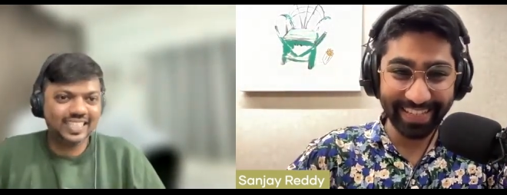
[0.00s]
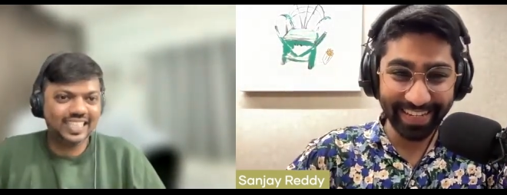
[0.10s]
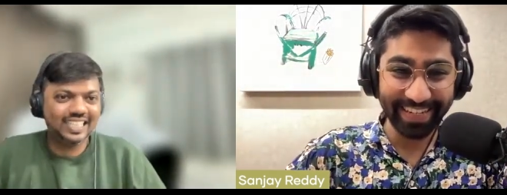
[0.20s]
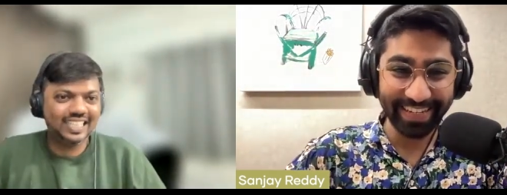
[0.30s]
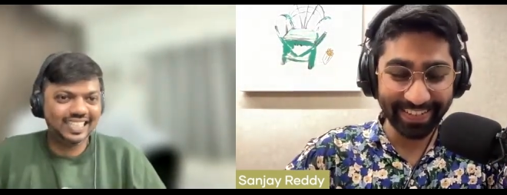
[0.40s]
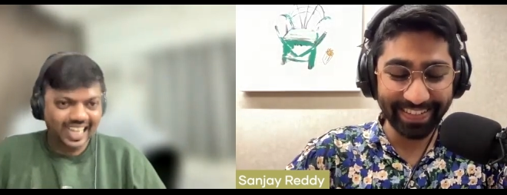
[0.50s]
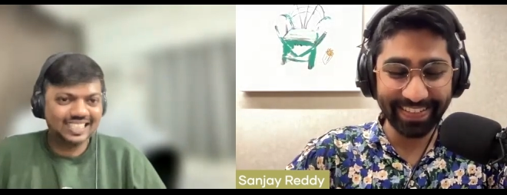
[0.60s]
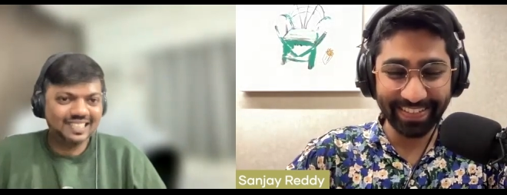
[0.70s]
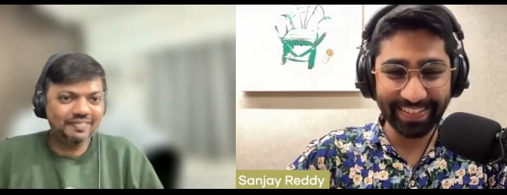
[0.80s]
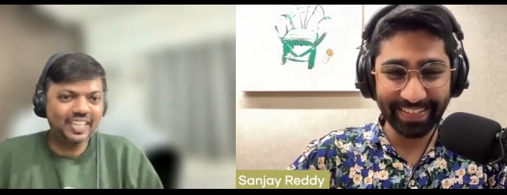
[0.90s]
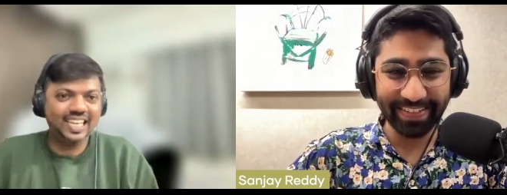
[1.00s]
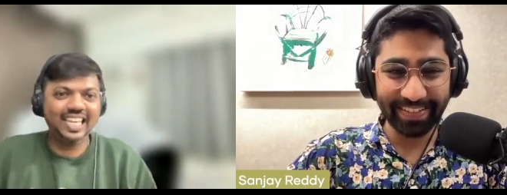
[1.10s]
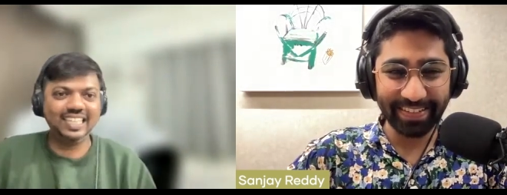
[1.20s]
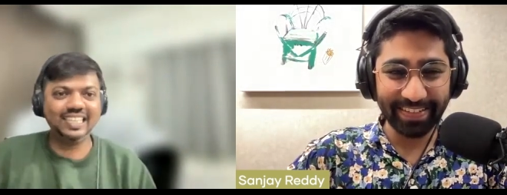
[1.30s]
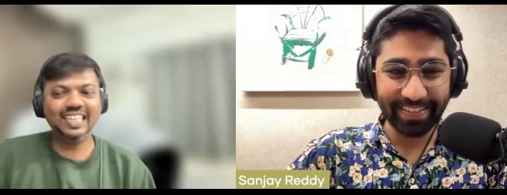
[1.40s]
Speaker 1: Yeah. That's where,
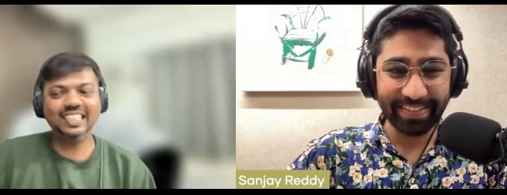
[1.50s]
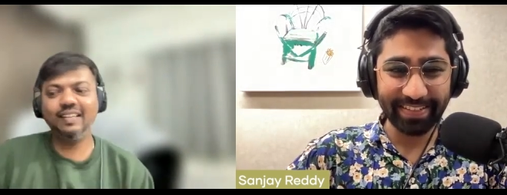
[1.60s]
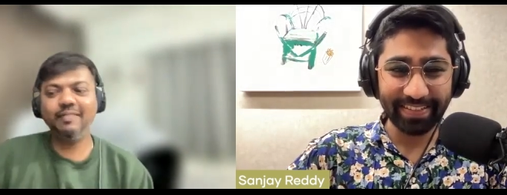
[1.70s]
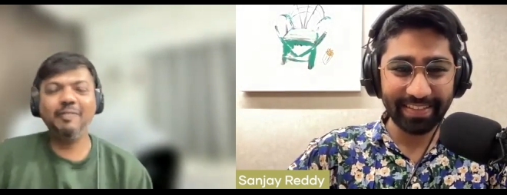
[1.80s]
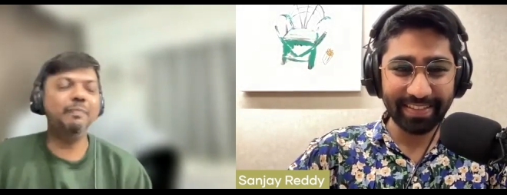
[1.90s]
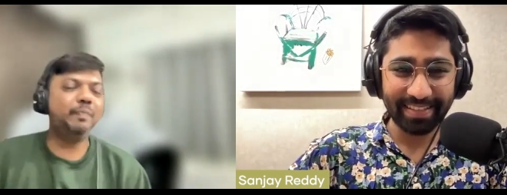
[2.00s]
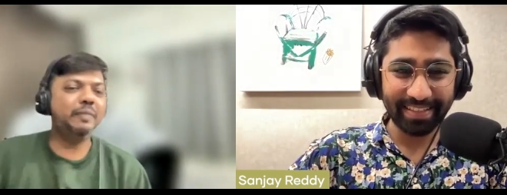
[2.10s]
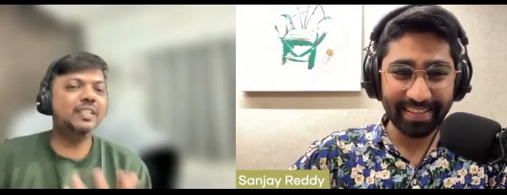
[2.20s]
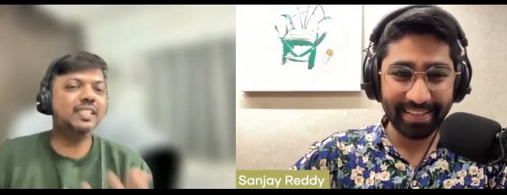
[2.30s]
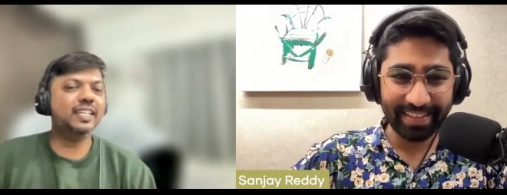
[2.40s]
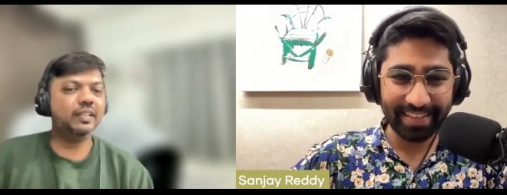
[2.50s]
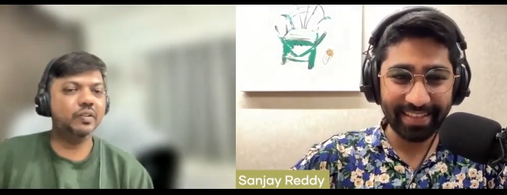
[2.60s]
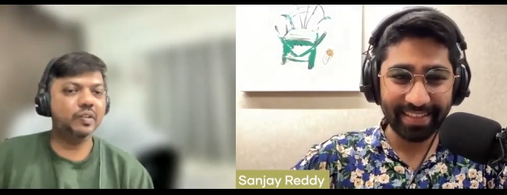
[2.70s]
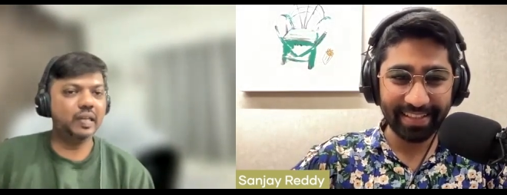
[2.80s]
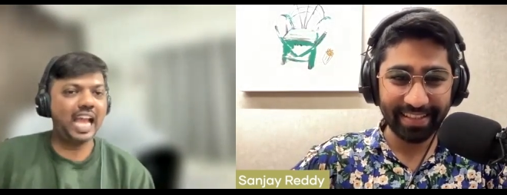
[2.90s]
like, that when people say, you
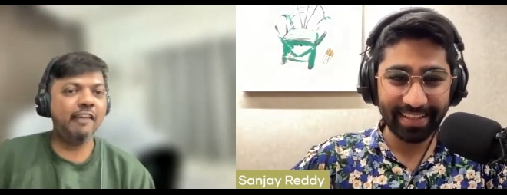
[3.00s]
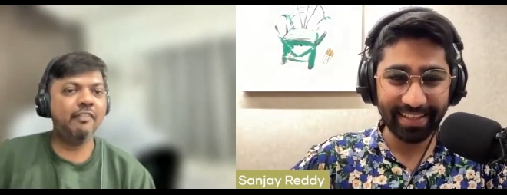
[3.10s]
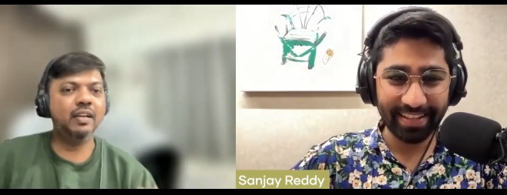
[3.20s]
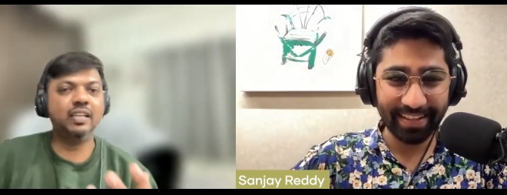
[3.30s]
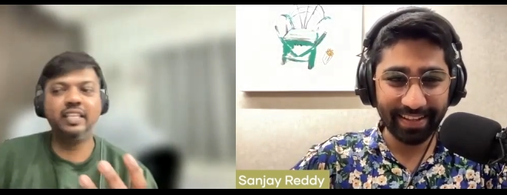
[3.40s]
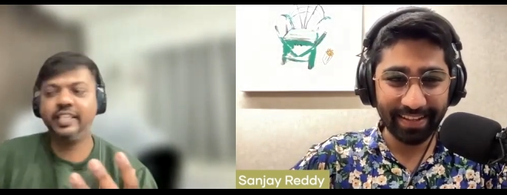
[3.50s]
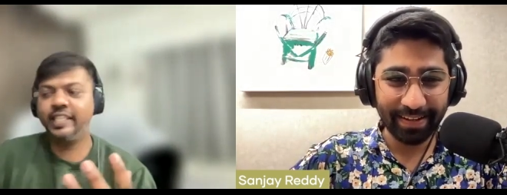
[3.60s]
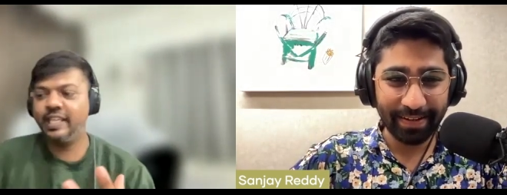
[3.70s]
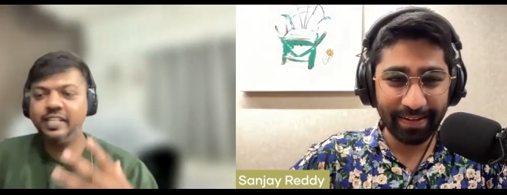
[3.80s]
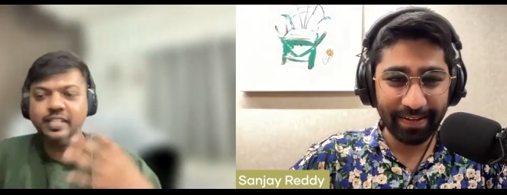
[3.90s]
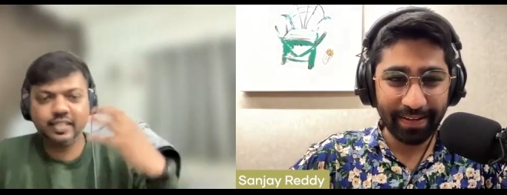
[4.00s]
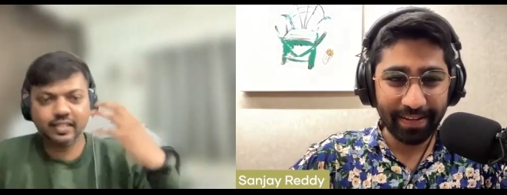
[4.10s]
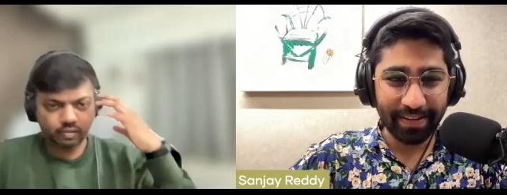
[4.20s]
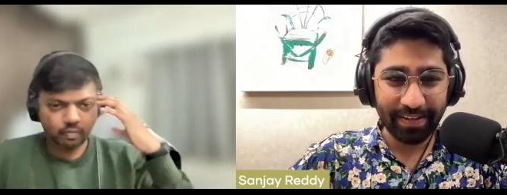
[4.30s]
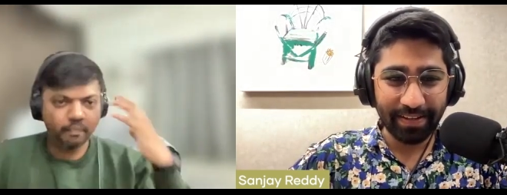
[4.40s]
know, have a
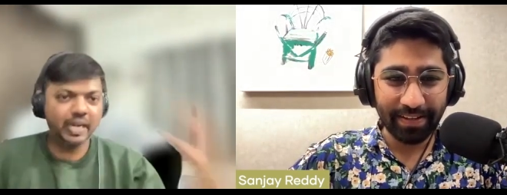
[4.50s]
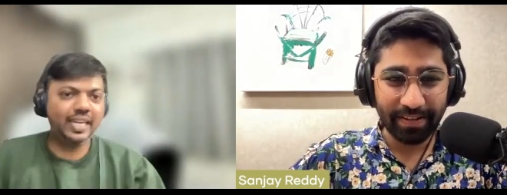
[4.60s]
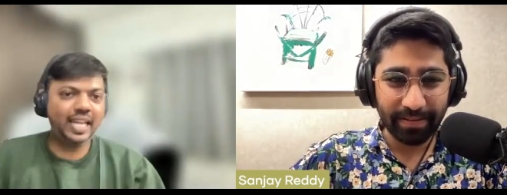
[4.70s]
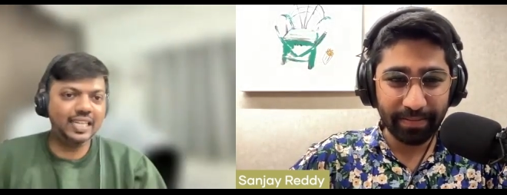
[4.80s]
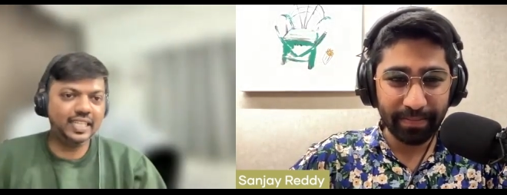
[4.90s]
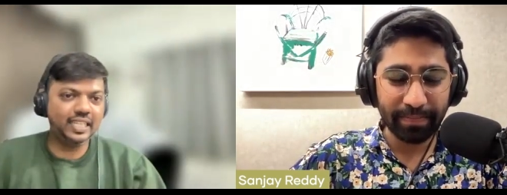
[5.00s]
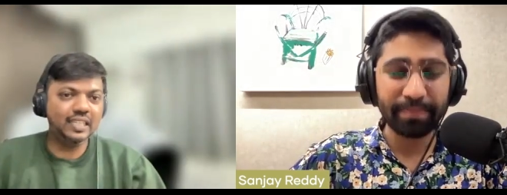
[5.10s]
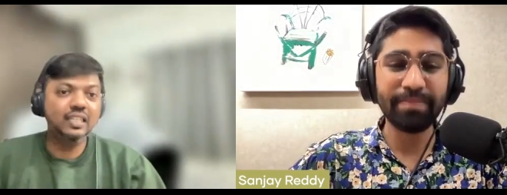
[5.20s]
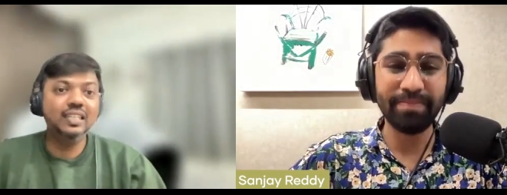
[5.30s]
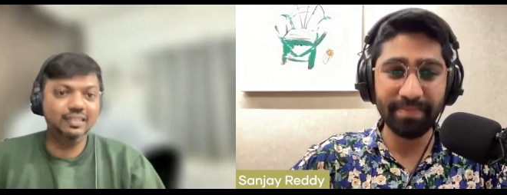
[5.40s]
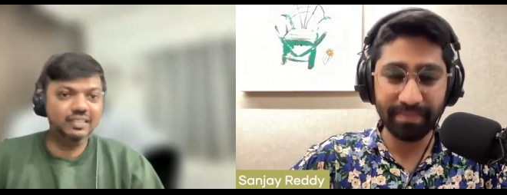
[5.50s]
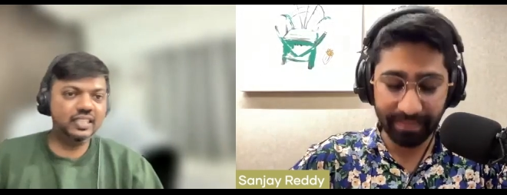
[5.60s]
kids mentality mm.